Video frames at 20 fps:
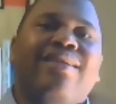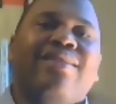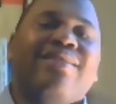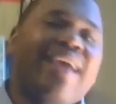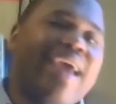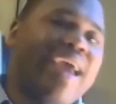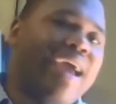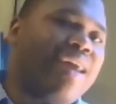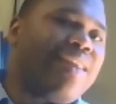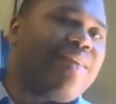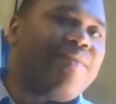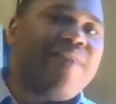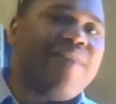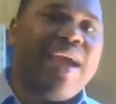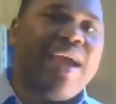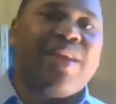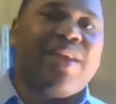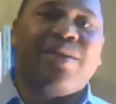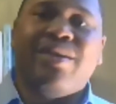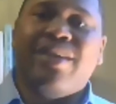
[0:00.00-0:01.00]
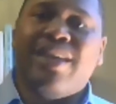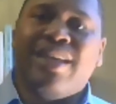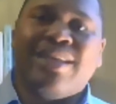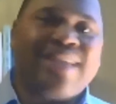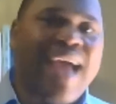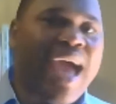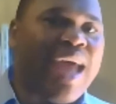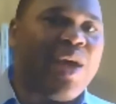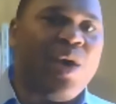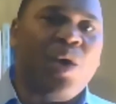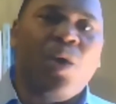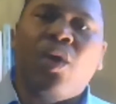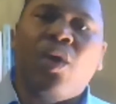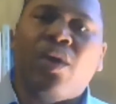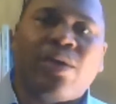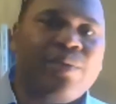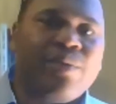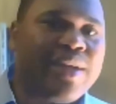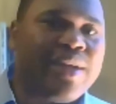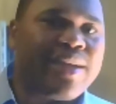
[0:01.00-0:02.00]
the elevator is out of
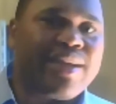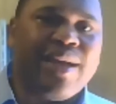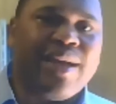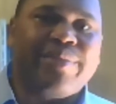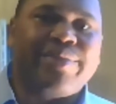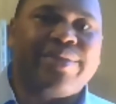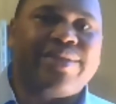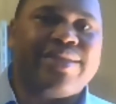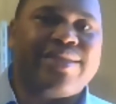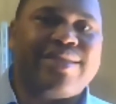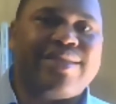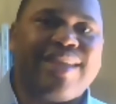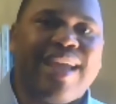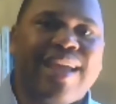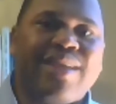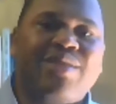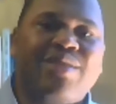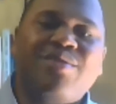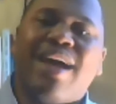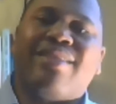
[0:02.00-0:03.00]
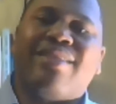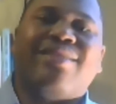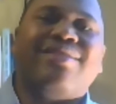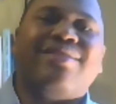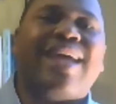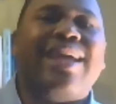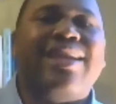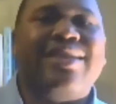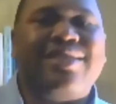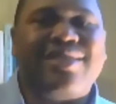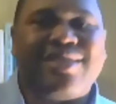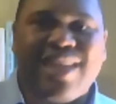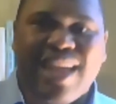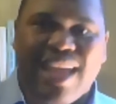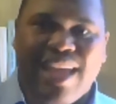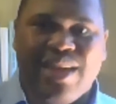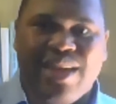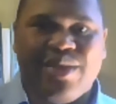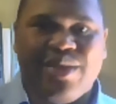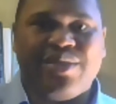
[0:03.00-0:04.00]
order when it comes to success. You have to take the
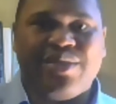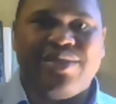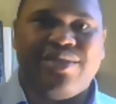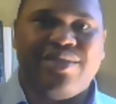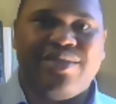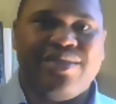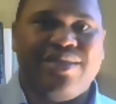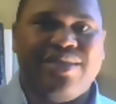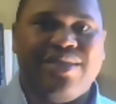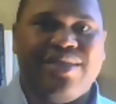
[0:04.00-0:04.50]
stairs.